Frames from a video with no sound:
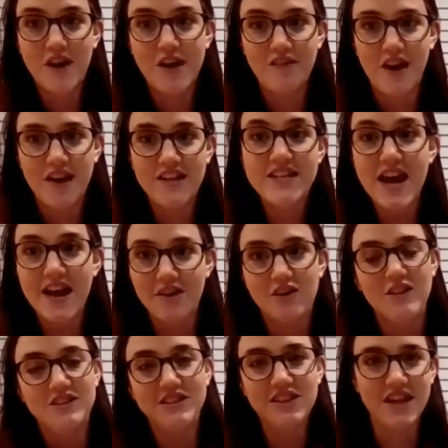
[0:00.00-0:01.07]
technical and
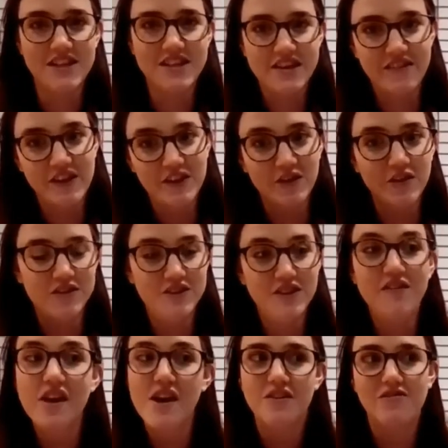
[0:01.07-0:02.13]
scientific and all the stuff that I
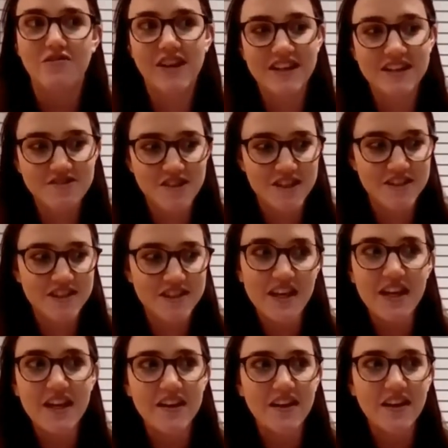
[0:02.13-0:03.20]
was really interested
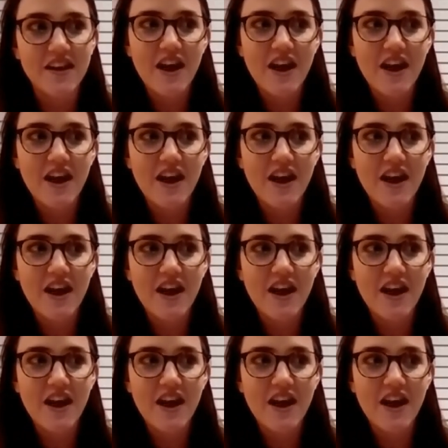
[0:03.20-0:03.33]
in.